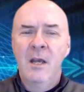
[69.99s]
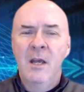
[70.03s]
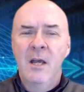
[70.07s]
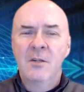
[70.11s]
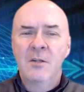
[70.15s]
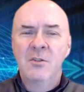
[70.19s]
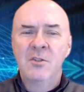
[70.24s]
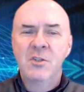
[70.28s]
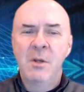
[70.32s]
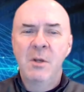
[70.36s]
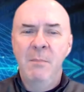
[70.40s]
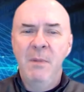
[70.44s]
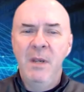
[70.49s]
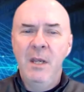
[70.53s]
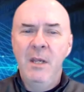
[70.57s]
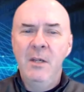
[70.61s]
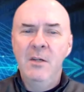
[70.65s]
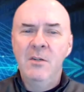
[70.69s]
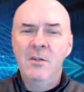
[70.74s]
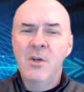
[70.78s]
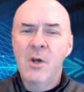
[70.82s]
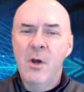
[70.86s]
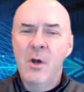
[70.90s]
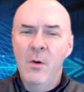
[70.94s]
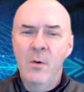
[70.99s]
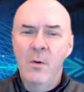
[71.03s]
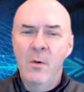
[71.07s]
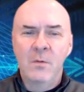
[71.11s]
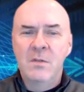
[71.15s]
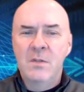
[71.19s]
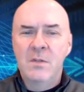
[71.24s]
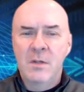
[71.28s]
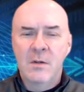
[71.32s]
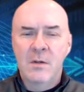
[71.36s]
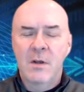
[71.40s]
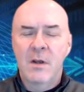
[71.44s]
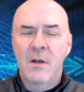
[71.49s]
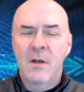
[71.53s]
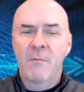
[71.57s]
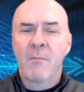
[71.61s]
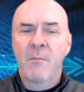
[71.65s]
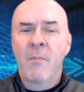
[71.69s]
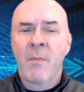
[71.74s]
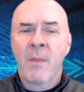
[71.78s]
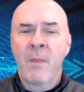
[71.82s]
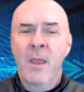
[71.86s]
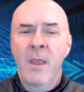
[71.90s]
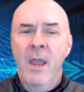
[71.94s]
Jimmy Jones.
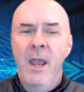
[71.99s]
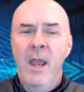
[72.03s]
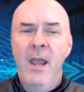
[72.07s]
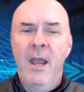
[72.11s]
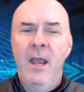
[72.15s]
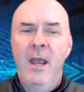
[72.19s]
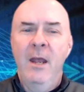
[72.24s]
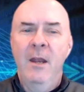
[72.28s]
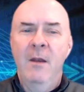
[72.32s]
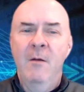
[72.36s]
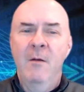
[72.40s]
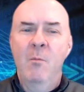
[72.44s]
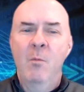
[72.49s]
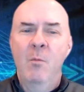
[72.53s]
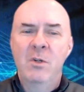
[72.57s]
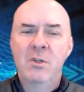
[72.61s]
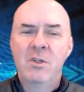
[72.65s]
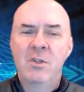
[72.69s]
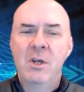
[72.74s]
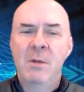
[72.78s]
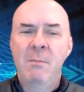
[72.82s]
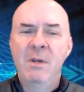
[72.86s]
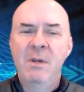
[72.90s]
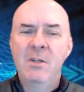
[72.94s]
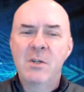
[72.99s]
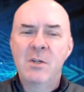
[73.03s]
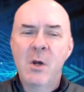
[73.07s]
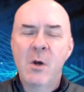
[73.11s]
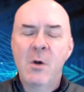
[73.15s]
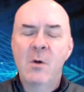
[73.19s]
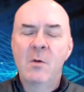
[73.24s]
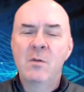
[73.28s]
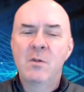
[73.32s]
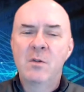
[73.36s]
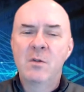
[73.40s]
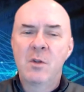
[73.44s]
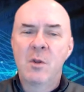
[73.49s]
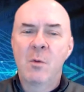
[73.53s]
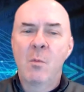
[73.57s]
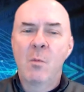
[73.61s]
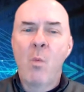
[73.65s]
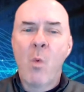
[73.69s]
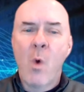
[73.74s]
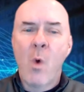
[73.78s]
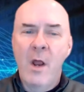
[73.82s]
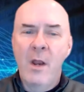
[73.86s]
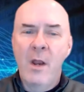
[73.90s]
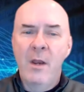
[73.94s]
And with Jimmy Jones,
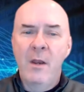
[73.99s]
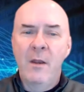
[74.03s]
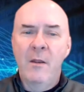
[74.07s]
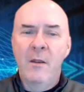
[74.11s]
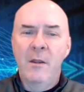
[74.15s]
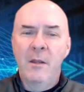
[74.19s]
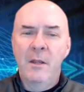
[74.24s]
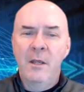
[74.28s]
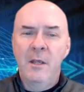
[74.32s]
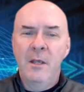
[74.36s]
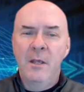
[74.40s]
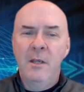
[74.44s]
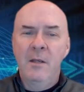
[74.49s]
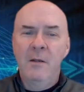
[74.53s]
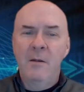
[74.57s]
the